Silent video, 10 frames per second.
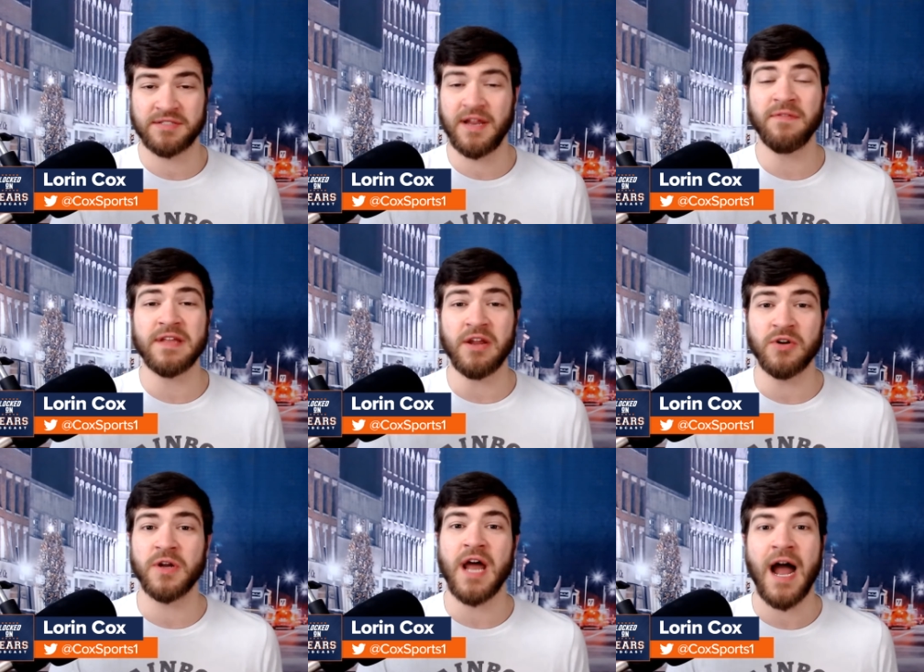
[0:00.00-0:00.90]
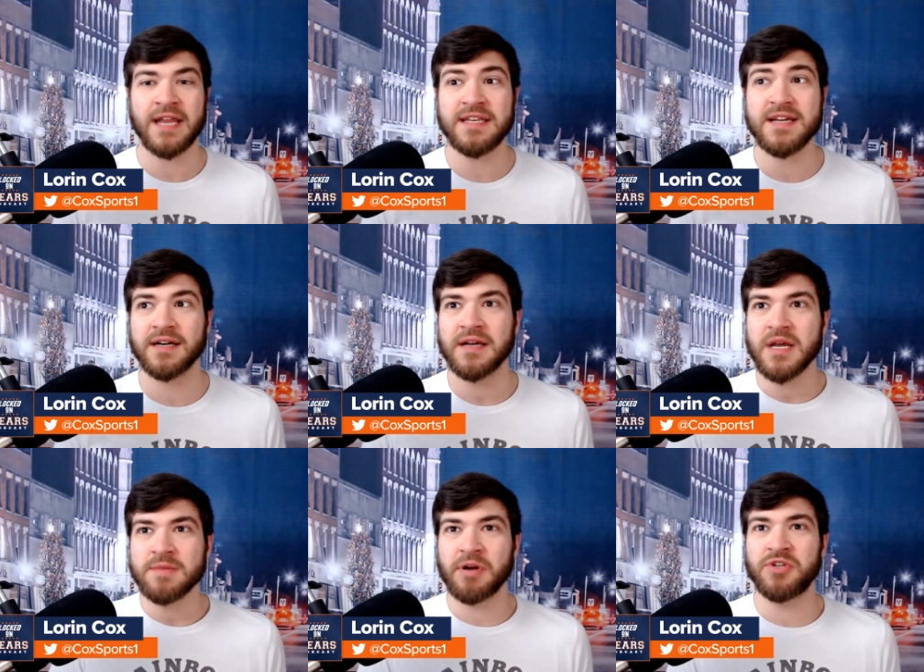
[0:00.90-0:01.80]
it's definitely a good idea,
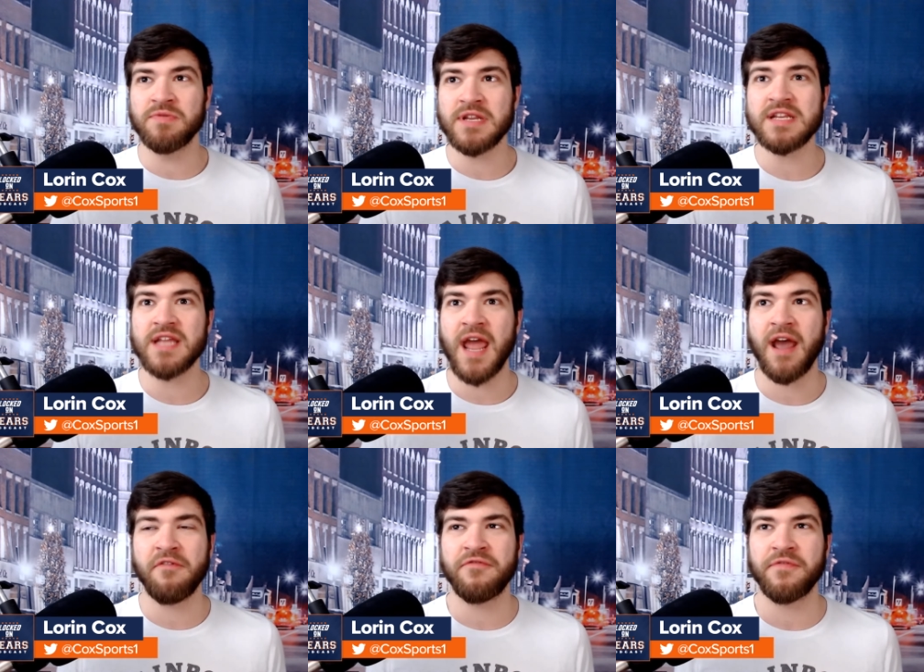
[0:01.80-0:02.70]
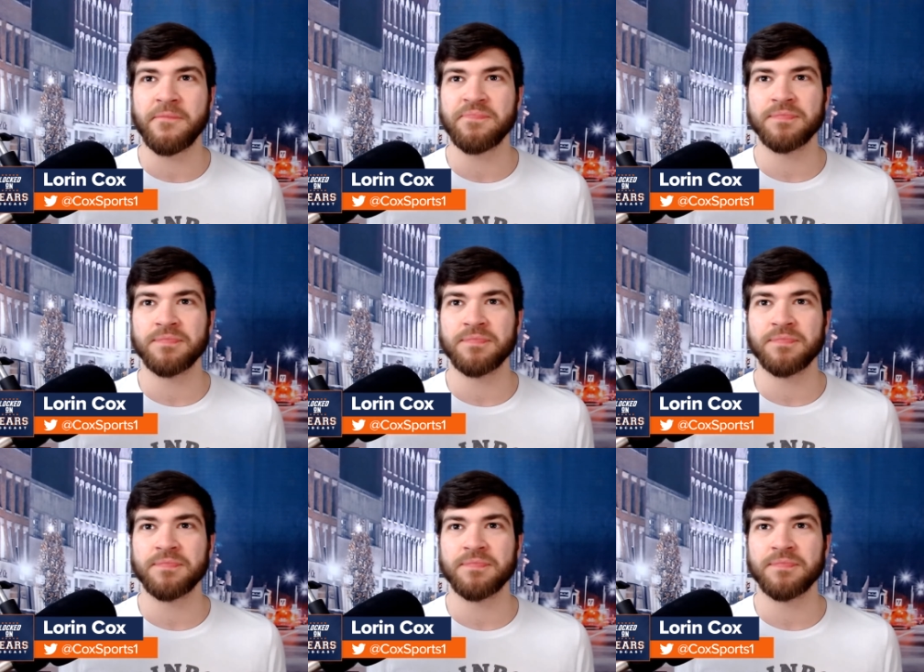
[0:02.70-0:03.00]
but you need to have